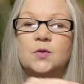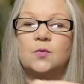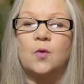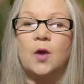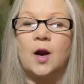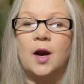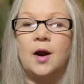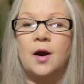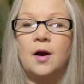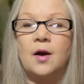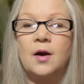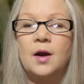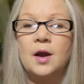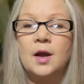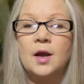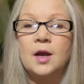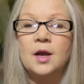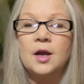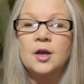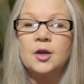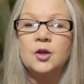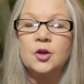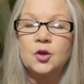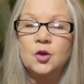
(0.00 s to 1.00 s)
where
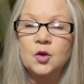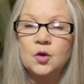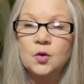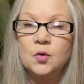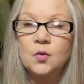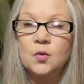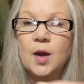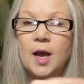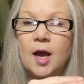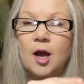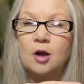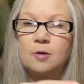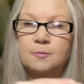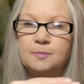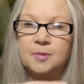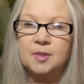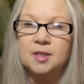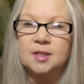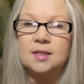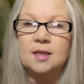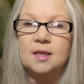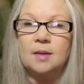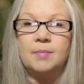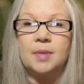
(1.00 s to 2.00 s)
you helped
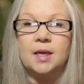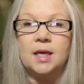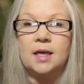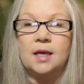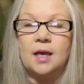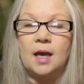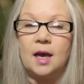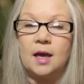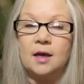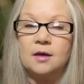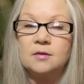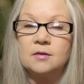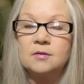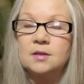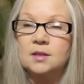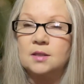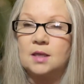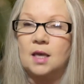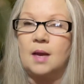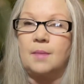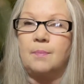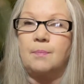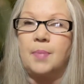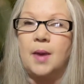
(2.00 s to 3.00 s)
somebody else
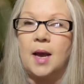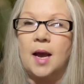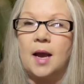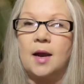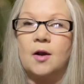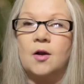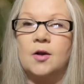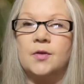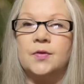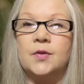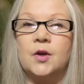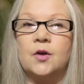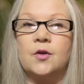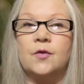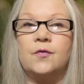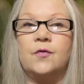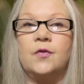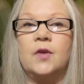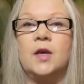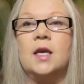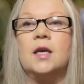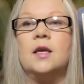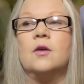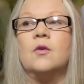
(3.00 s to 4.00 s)
get back on their
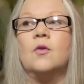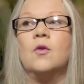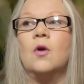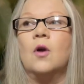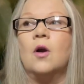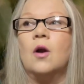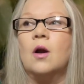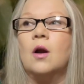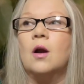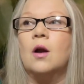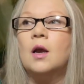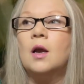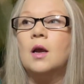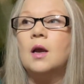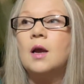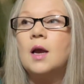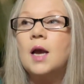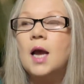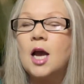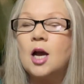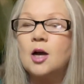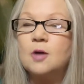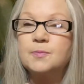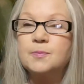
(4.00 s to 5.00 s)
feet or
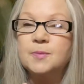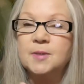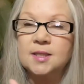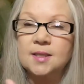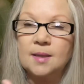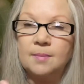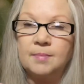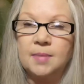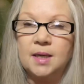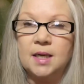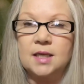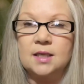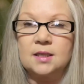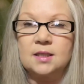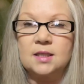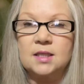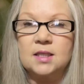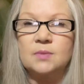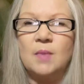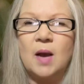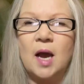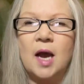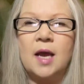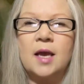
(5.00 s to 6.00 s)
helped somebody
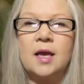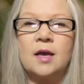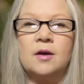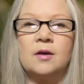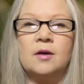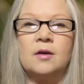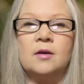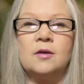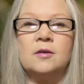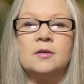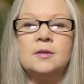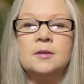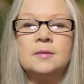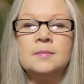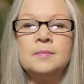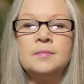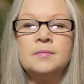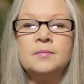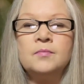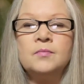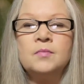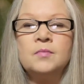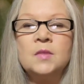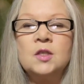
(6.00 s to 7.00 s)
smile.
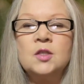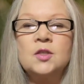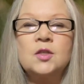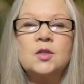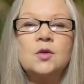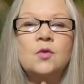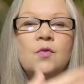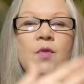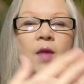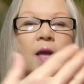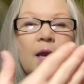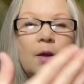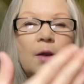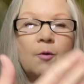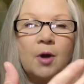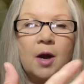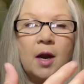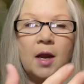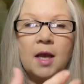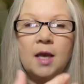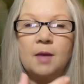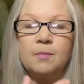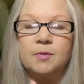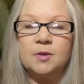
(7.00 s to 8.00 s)
So they were
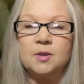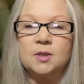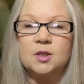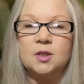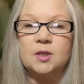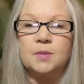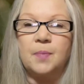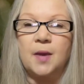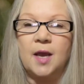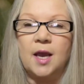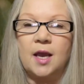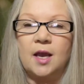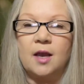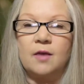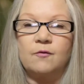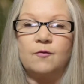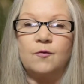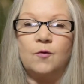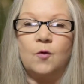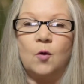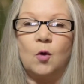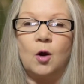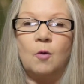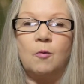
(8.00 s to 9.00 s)
able to pay
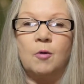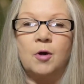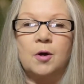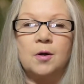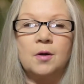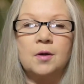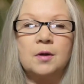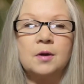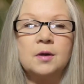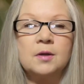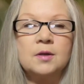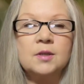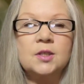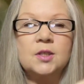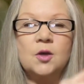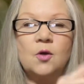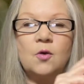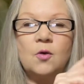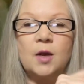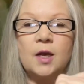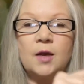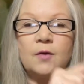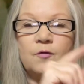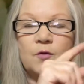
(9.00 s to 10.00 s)
it forward.
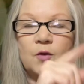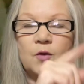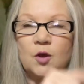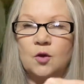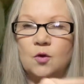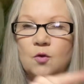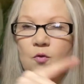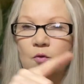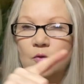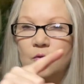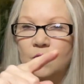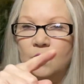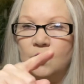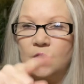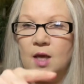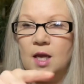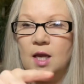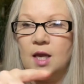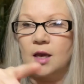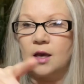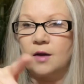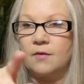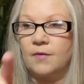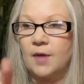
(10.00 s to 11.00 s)
So if you
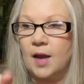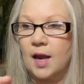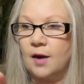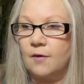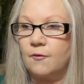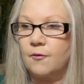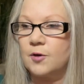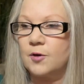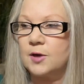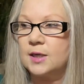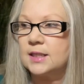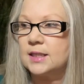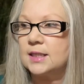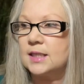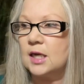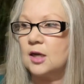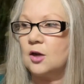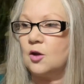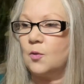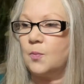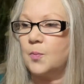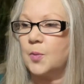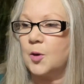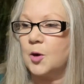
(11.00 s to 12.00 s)
think of every
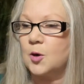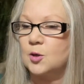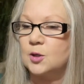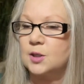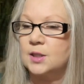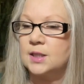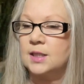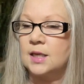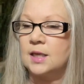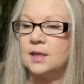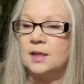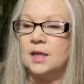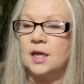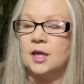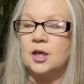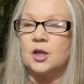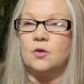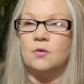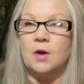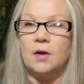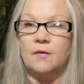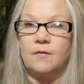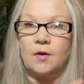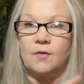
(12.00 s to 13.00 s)
single person that
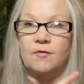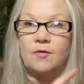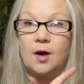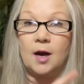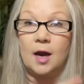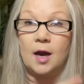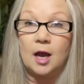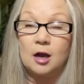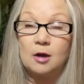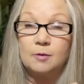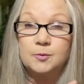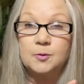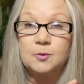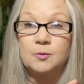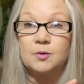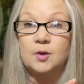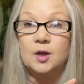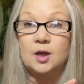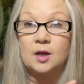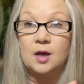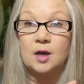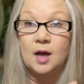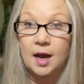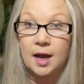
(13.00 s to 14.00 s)
you have ever helped with
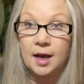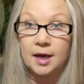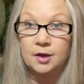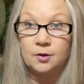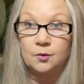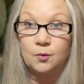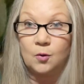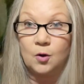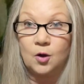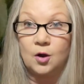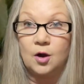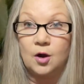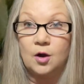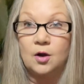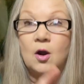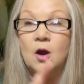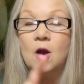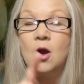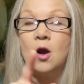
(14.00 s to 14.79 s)
a kind word